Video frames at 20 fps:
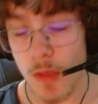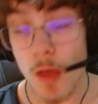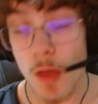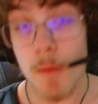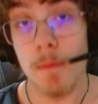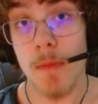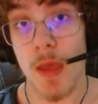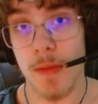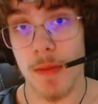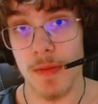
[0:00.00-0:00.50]

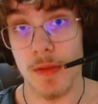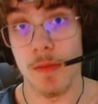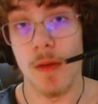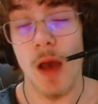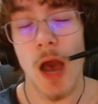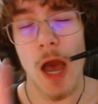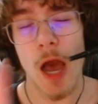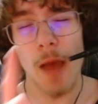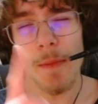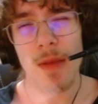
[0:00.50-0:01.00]
Maybe.
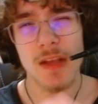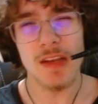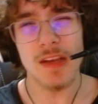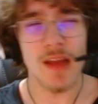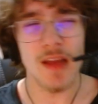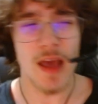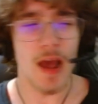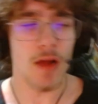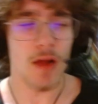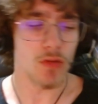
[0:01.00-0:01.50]
I might need to
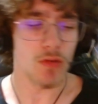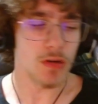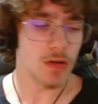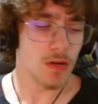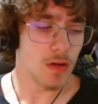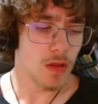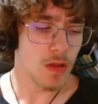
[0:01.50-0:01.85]
add one.